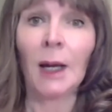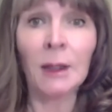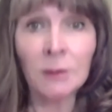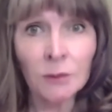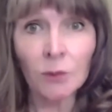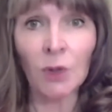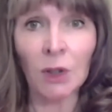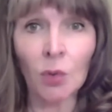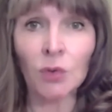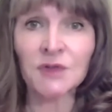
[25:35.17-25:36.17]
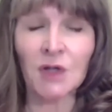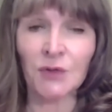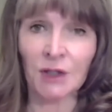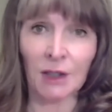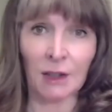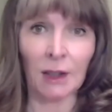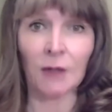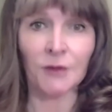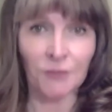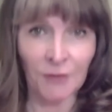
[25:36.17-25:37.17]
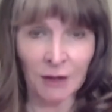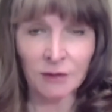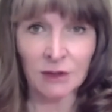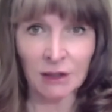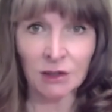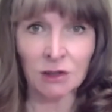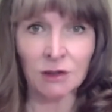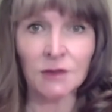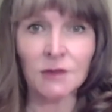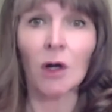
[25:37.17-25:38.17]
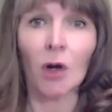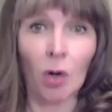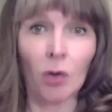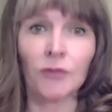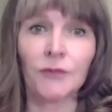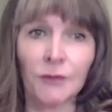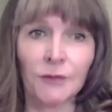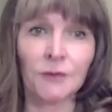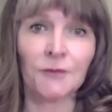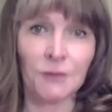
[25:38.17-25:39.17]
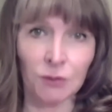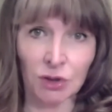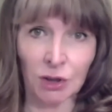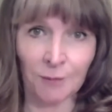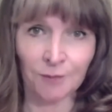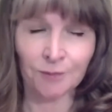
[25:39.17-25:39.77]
And we're also thinking of the foundations of the future.